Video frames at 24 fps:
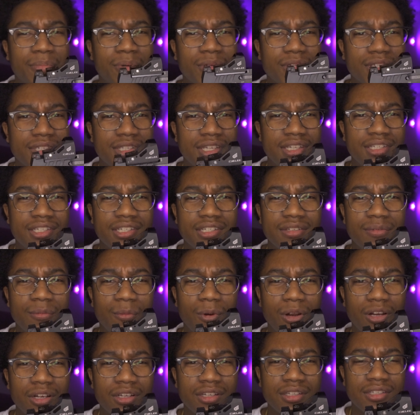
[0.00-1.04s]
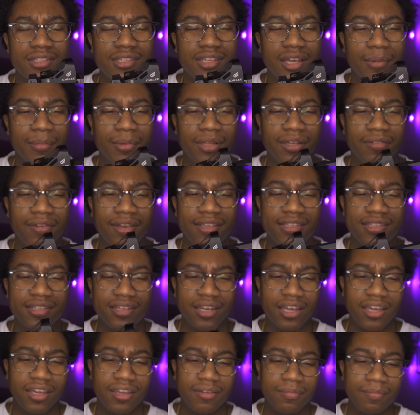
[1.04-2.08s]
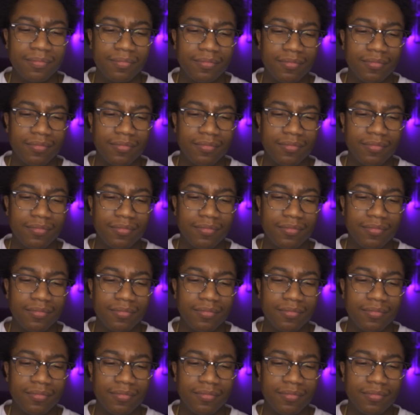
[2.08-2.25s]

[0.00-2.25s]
Precision Works. I believe that's the name.